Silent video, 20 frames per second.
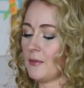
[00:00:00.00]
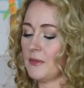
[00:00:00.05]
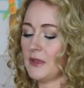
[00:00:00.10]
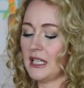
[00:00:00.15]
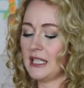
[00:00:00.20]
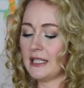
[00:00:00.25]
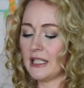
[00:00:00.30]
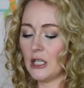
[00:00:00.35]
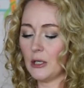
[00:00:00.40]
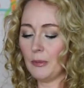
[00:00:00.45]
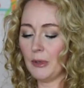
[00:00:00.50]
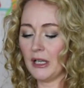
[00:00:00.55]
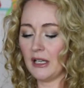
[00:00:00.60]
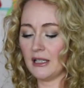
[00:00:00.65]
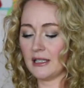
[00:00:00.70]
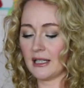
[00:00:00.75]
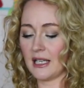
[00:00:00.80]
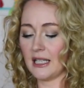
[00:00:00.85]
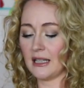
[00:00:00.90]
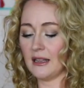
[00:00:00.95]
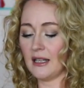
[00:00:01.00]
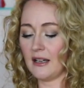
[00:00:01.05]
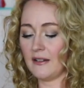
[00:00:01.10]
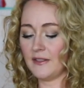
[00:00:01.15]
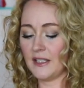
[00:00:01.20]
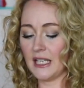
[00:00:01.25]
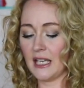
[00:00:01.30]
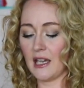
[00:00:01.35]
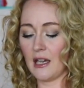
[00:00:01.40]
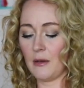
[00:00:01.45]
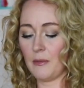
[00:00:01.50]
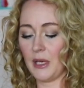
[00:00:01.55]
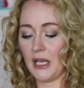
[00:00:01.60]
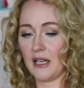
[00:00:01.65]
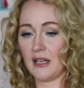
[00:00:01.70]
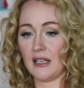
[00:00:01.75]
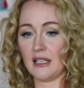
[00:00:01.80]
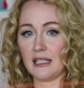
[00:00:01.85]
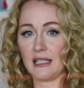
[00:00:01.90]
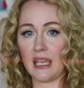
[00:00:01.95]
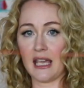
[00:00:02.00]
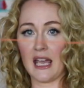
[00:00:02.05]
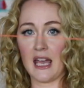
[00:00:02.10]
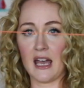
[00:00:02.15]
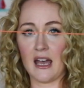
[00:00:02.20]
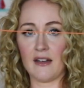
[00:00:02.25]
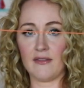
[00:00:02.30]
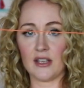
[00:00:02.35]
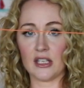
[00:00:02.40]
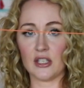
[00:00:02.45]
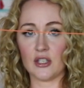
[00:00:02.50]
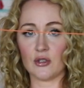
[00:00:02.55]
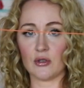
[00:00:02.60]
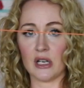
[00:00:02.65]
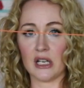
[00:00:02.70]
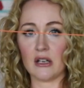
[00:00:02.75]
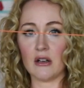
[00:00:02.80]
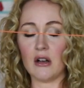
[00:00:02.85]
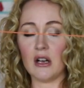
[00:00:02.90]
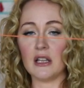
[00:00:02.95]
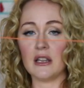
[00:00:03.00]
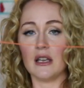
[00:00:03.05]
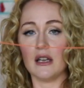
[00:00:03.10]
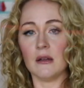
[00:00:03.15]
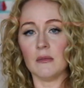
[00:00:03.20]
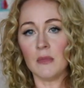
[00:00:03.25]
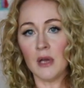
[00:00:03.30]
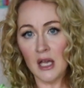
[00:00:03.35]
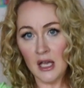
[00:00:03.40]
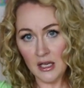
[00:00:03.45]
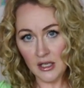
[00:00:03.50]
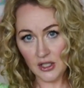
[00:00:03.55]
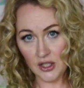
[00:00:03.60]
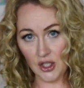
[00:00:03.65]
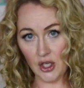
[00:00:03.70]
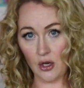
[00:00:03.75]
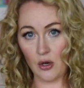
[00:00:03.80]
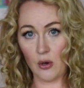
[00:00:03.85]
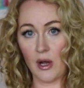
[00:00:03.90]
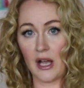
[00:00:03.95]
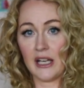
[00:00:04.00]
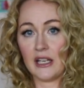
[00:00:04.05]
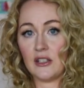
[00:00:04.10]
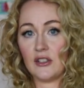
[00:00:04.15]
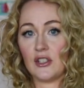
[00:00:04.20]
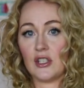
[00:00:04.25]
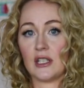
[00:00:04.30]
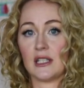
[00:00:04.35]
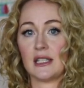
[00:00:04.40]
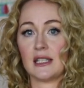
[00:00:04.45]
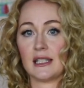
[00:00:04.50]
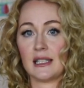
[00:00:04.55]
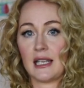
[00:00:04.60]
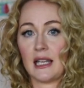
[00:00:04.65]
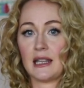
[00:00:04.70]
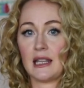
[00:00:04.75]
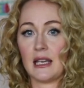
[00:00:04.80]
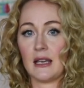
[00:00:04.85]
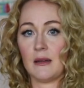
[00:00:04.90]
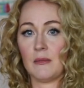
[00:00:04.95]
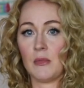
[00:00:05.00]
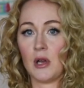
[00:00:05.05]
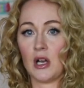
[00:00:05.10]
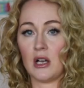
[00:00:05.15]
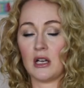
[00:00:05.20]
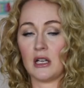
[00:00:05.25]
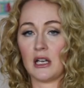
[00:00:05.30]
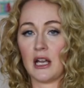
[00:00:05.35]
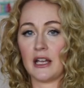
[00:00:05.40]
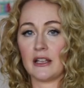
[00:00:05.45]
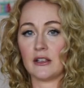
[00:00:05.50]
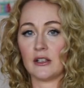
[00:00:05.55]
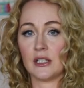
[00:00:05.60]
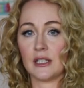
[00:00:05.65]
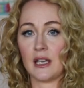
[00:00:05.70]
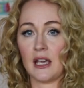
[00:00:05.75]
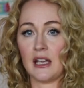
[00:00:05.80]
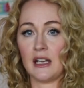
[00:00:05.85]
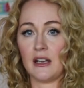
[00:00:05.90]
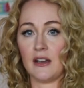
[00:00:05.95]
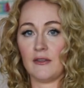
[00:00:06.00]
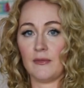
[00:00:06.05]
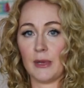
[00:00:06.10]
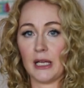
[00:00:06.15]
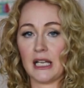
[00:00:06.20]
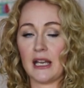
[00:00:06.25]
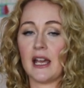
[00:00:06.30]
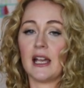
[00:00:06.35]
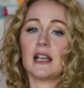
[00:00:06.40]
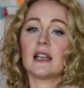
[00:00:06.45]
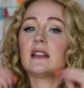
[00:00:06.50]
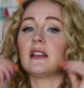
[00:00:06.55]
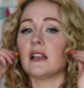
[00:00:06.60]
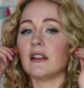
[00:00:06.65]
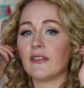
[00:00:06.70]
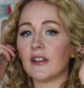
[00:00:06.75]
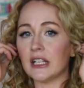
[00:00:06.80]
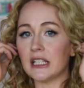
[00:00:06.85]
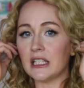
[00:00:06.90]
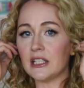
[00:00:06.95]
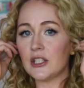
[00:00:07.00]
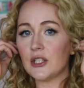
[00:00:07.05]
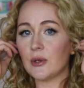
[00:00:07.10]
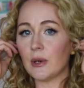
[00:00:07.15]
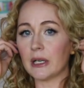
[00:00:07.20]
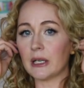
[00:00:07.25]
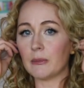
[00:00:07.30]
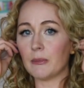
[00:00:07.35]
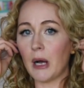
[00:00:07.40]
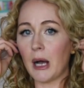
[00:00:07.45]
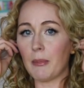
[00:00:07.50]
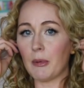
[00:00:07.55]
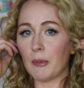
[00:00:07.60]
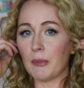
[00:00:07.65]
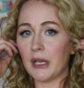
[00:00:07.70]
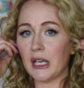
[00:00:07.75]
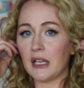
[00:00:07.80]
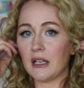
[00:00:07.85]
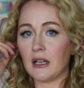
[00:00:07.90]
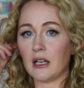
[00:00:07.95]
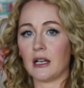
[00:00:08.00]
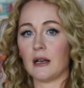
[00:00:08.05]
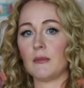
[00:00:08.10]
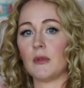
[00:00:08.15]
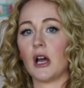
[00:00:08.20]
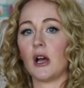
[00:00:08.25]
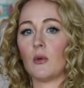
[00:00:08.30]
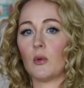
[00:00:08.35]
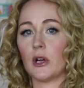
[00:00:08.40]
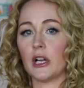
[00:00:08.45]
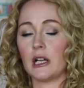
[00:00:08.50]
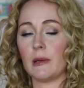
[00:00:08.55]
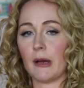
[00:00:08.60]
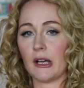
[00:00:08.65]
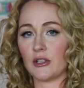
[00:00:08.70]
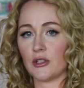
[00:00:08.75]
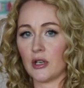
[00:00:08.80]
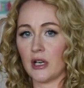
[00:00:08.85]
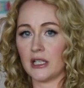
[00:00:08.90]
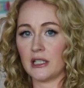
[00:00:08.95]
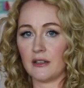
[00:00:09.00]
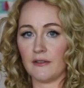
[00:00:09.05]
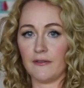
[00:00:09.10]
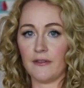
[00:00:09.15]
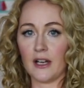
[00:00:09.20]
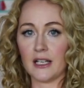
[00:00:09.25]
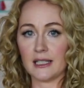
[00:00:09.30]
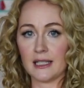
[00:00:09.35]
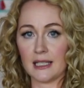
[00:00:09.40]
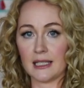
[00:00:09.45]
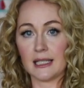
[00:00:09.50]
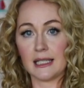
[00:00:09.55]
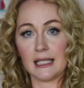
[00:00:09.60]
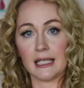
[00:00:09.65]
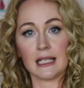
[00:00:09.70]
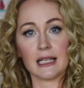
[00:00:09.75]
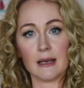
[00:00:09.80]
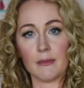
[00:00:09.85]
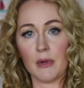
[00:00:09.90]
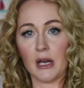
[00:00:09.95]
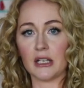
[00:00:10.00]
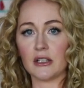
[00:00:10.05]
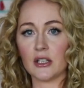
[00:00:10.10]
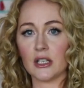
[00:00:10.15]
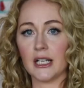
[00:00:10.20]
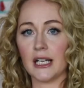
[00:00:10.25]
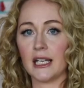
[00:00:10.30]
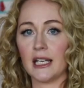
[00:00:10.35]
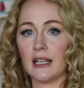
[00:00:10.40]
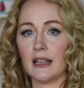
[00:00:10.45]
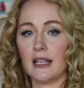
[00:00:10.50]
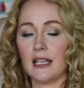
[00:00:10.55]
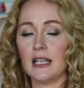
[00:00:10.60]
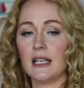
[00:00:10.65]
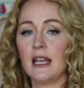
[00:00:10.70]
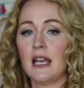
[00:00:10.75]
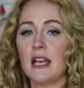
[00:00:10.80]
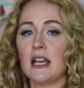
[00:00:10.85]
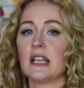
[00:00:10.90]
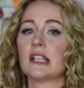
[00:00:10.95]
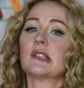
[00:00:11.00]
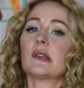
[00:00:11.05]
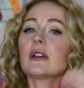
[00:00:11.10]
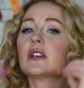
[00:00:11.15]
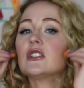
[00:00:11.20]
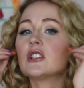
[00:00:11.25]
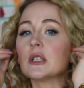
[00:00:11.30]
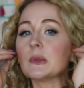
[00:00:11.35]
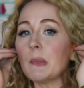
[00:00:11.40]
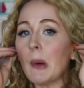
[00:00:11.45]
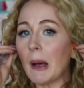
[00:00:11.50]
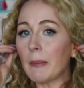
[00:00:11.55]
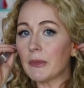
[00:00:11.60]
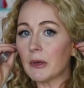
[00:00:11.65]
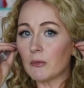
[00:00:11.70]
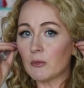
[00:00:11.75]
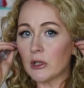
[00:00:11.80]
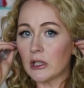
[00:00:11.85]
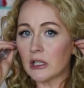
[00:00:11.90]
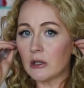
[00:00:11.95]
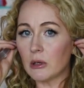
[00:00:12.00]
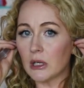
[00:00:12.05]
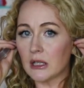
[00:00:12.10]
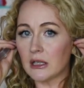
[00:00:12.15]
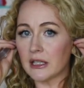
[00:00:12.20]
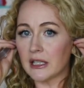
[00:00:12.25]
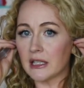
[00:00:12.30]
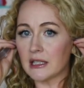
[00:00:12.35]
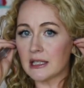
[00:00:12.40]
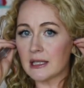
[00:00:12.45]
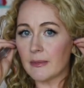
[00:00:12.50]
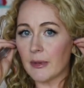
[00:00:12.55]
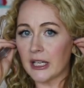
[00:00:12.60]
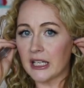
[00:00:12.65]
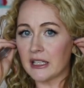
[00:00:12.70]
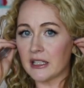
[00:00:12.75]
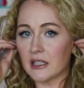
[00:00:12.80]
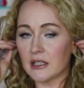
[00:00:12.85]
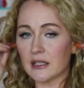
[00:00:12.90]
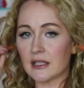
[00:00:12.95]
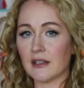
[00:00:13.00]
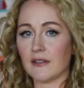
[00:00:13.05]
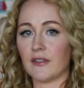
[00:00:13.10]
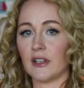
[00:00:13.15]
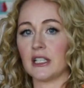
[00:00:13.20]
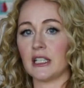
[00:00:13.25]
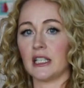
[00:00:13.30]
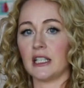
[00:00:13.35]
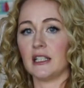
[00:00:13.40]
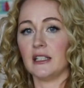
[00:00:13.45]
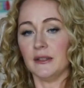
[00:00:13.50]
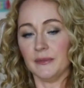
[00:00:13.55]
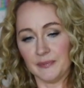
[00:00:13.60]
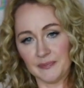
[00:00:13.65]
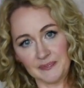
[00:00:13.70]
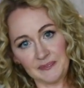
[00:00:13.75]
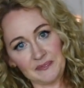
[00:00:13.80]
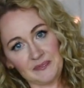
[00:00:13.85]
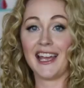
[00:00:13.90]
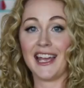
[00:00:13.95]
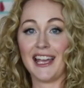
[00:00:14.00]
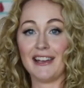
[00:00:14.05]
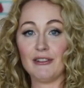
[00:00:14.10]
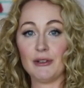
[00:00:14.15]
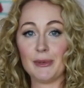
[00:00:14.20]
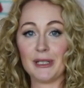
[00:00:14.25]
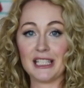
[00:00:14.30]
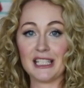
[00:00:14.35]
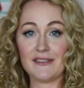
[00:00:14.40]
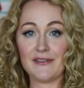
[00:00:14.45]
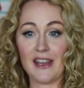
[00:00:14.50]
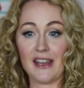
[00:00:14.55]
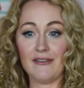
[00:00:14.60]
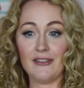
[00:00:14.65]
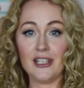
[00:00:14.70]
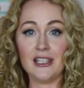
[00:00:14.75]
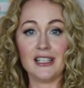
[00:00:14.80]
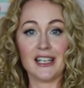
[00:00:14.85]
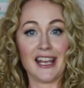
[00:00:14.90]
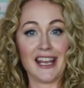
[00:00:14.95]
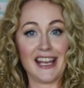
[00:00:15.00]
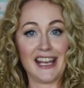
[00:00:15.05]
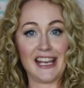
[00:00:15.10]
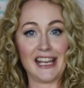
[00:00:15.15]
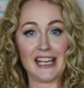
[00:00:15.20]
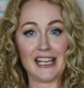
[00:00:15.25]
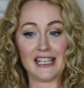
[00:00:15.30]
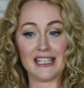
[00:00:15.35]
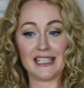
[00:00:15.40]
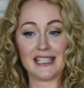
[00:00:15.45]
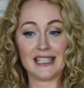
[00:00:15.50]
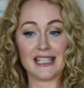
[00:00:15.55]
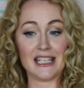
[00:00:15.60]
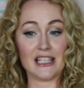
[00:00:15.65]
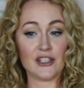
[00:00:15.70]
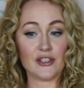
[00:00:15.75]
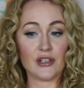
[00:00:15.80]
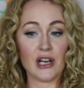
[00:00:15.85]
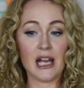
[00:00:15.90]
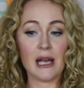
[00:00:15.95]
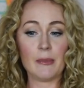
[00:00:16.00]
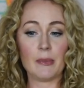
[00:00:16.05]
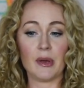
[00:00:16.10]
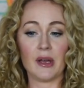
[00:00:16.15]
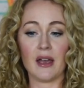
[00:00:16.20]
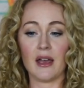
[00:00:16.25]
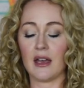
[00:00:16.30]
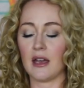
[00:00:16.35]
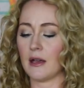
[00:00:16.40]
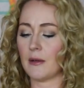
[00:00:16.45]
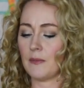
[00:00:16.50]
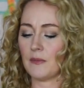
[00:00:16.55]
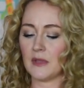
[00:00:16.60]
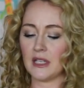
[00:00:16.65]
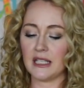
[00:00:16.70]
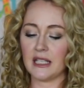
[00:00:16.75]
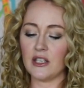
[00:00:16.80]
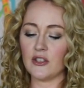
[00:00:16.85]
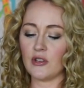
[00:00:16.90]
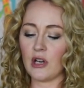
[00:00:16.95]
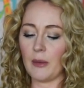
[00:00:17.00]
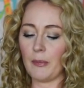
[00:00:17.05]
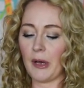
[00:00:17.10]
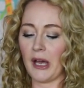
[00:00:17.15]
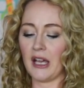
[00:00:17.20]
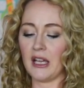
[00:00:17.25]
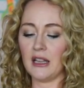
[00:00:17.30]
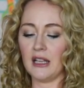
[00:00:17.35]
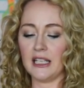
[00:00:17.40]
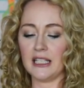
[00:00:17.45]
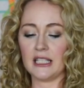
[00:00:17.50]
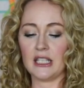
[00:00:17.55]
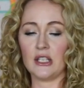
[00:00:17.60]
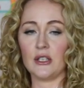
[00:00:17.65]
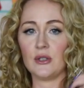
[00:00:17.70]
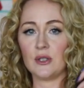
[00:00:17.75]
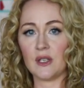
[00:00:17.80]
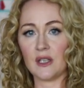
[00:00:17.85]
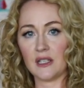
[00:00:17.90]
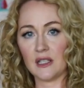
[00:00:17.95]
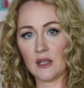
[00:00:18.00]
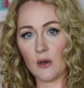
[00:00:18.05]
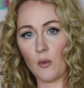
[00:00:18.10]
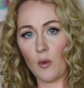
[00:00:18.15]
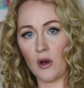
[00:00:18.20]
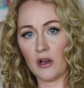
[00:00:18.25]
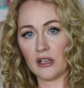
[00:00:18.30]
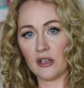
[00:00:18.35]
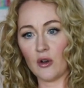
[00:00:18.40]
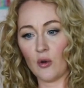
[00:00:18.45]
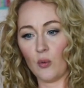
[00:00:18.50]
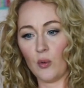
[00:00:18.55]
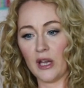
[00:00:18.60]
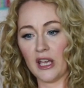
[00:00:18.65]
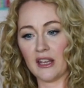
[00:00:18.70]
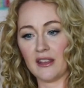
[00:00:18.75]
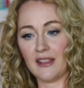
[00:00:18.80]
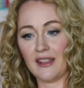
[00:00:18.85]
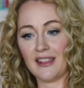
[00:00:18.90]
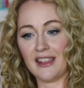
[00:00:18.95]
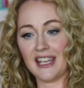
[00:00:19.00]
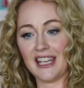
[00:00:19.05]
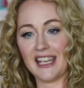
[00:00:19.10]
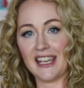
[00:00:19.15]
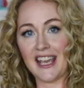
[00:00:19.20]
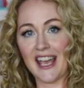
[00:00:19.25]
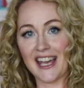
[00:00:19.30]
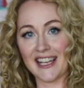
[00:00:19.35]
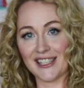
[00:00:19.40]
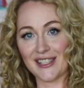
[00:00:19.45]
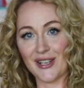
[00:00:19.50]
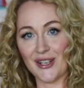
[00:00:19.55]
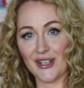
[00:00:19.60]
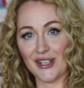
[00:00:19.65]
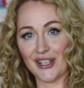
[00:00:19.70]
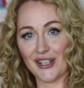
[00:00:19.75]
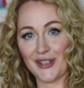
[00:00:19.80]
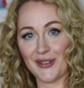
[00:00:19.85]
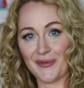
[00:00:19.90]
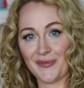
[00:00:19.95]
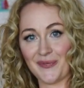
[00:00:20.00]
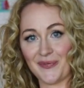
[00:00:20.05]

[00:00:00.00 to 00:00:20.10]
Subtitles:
These earplugs I love to get because they have a string on them, so I can just set them on either side of my neck, and then if I need to, I can pop them in, and I'm not worried about trying to fuss and stick them under anything, so I can just pop them really quickly into my ears if I need. Everybody's favorite, a seat strap. The seat strap I like to use is the one with the S-hook.